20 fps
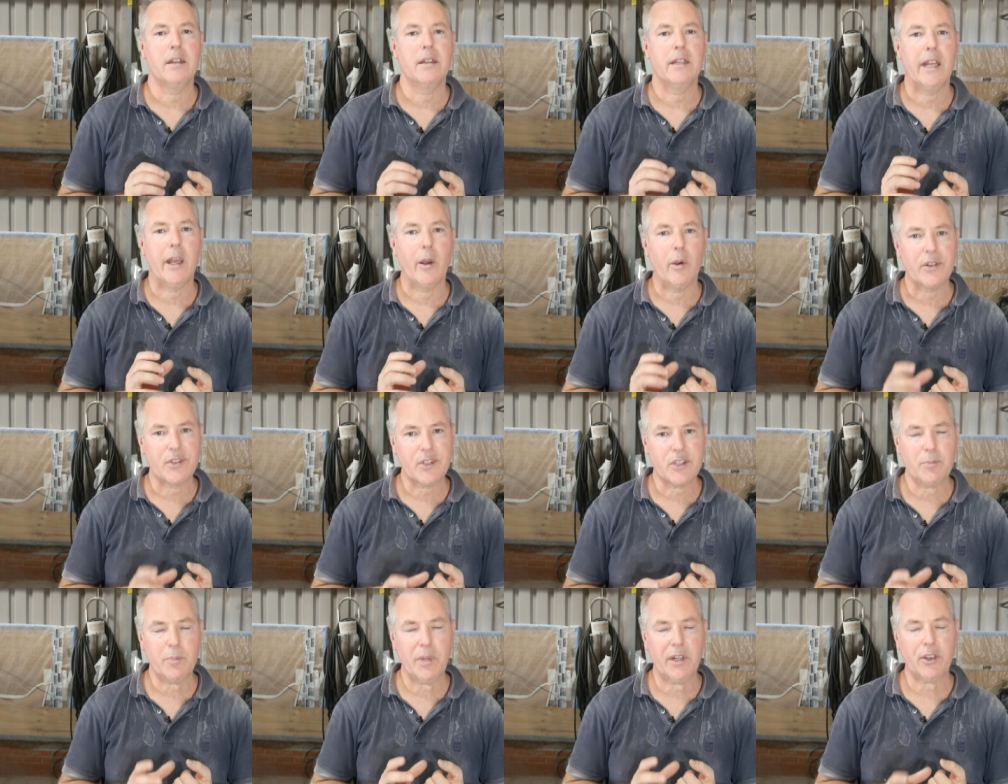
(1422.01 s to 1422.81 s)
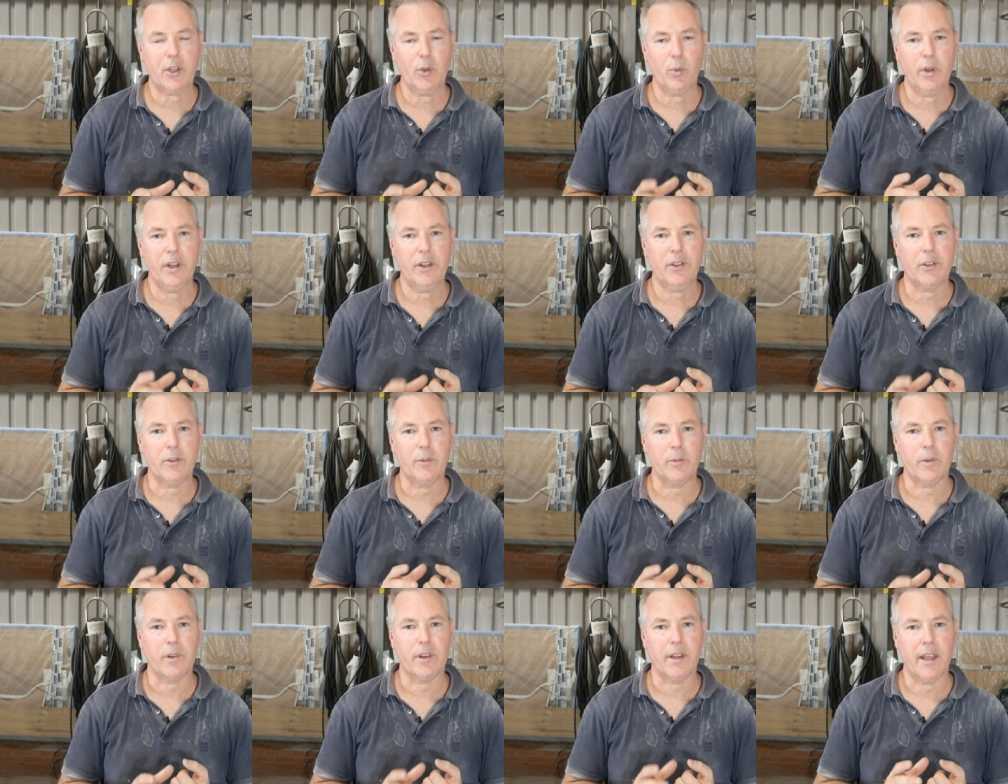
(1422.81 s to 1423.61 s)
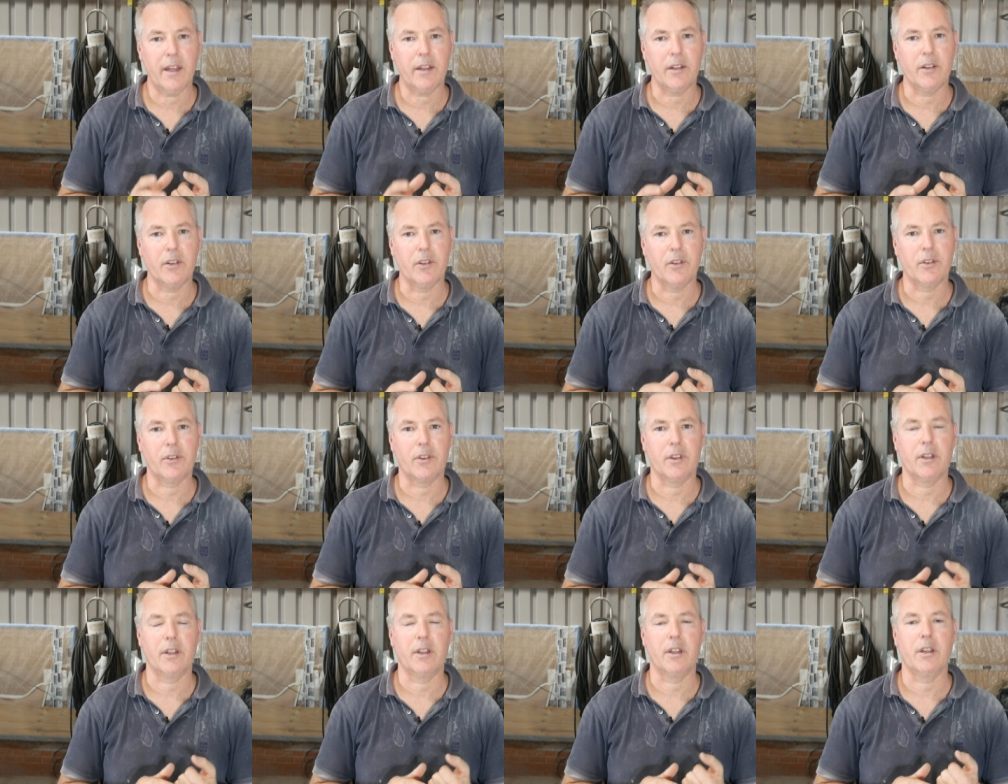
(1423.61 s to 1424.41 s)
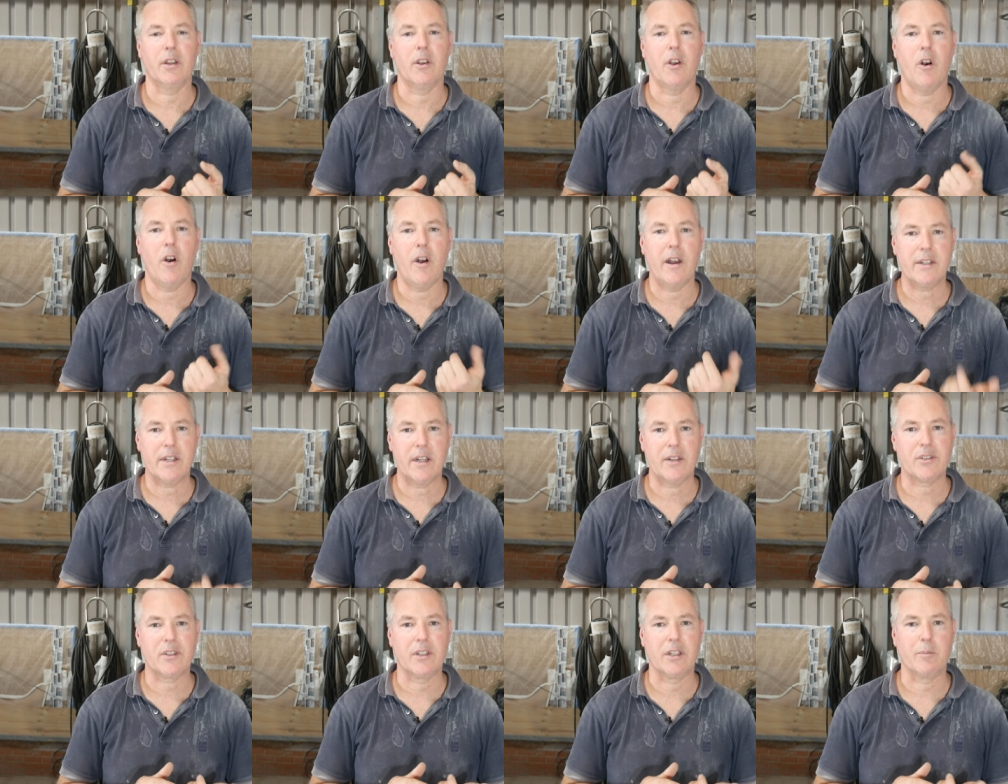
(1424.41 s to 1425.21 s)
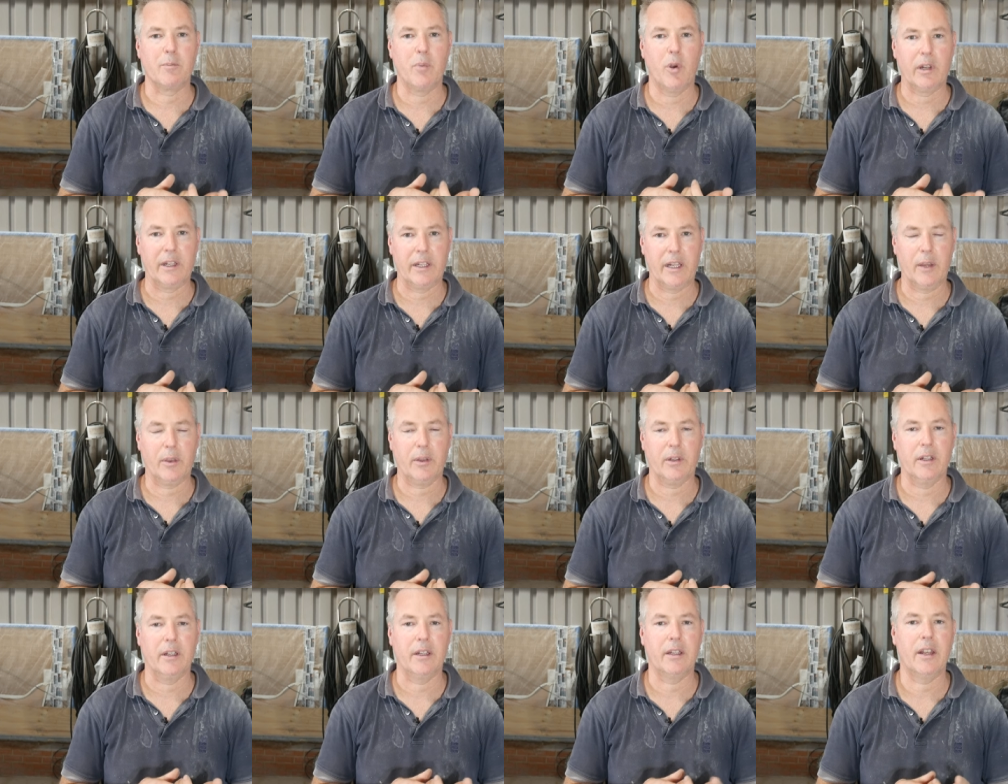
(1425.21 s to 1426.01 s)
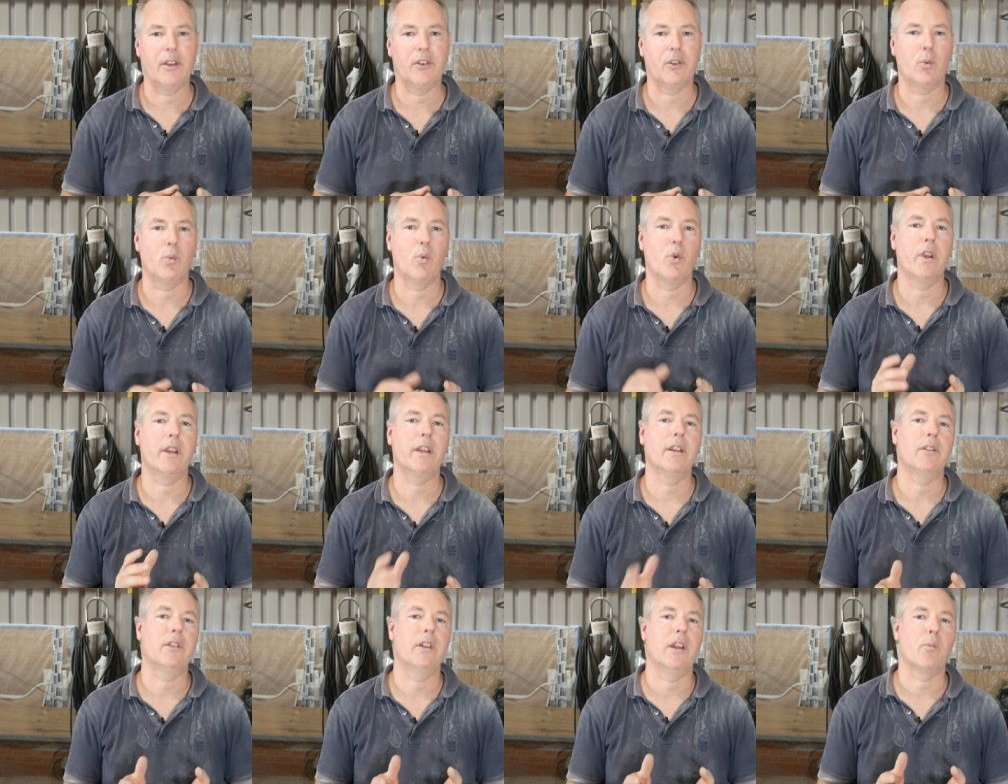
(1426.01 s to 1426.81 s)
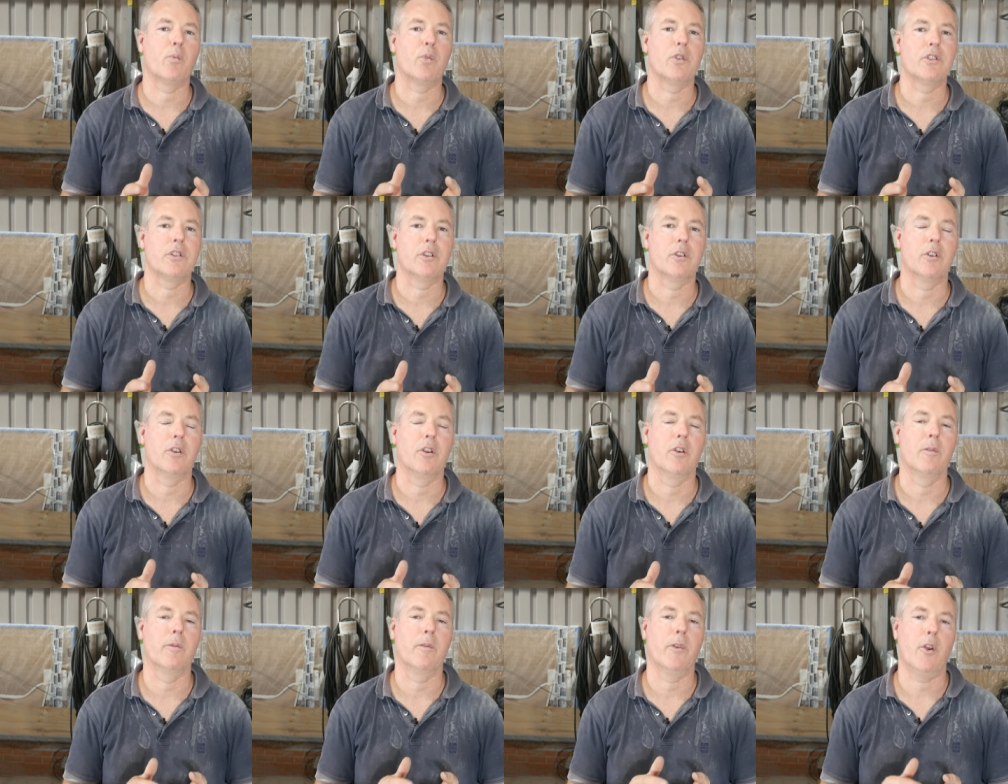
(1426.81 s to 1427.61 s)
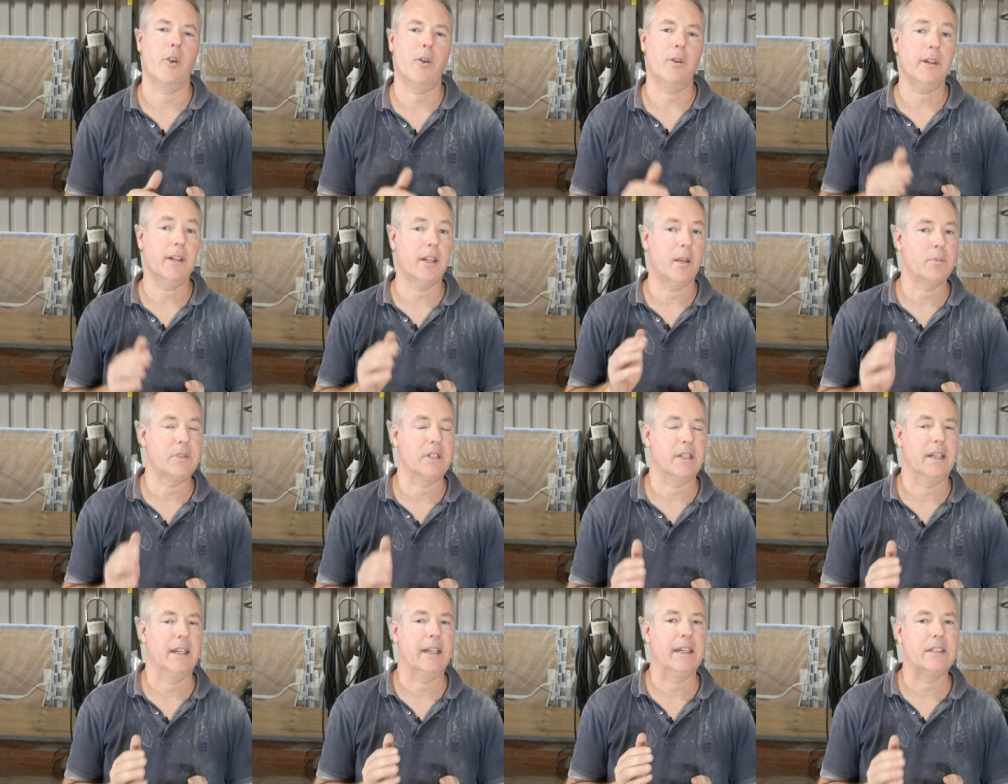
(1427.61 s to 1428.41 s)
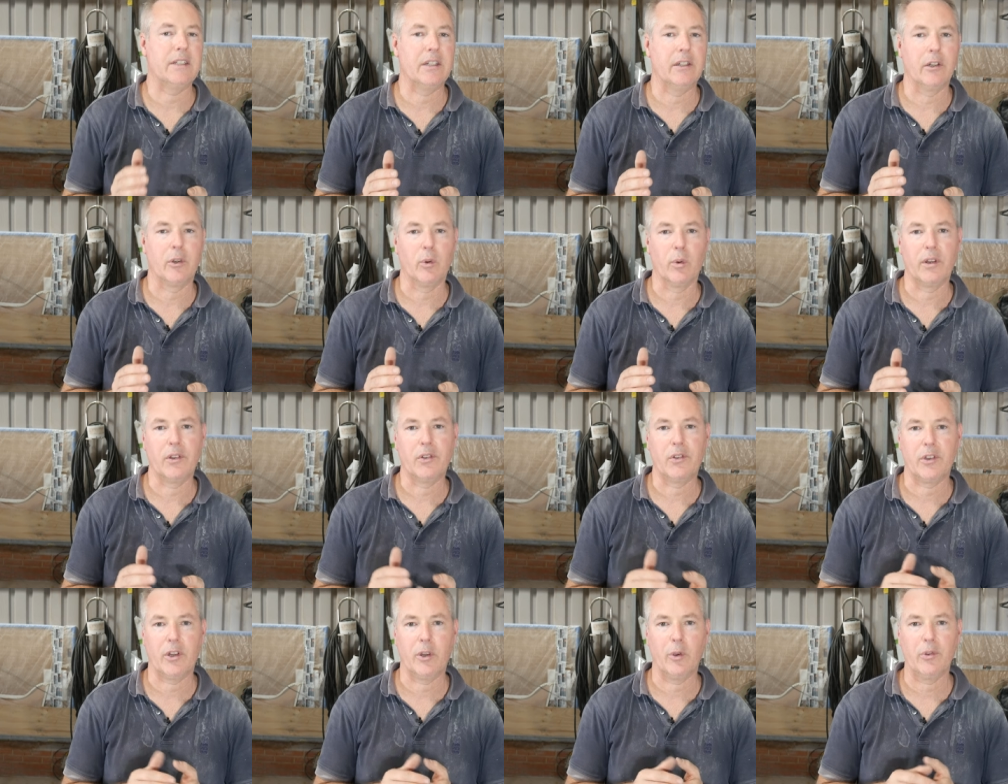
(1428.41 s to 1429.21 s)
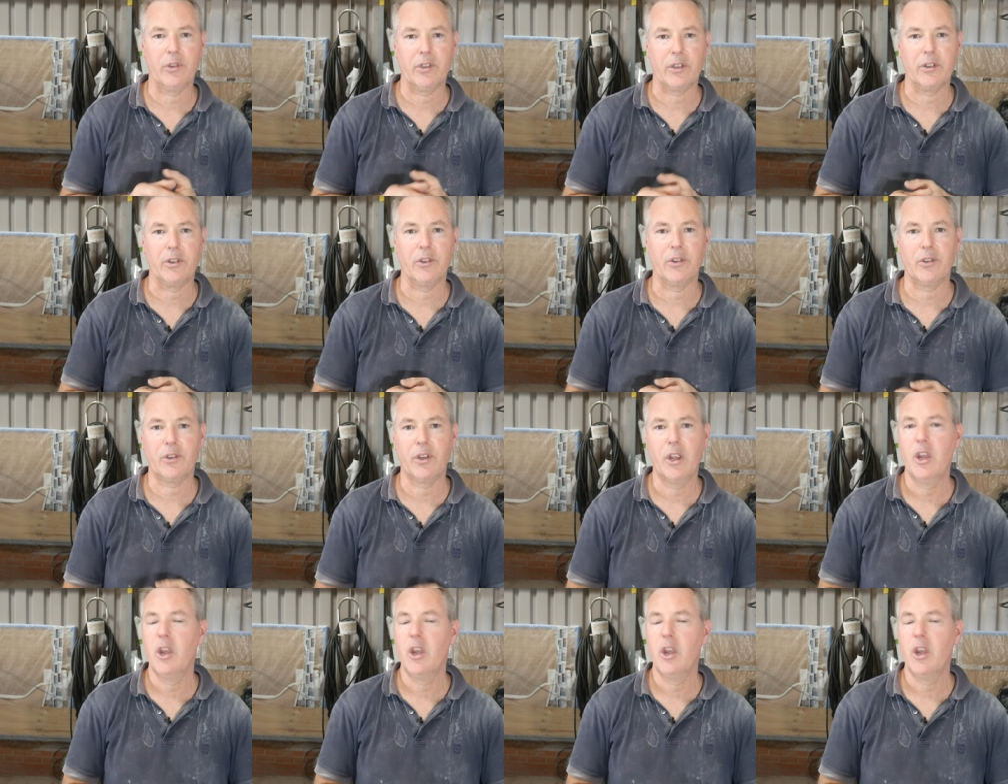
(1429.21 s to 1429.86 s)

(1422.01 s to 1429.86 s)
Now, I suspect the reason for that is the high-density polyethylene has a working temperature of only up to eighty degrees Celsius,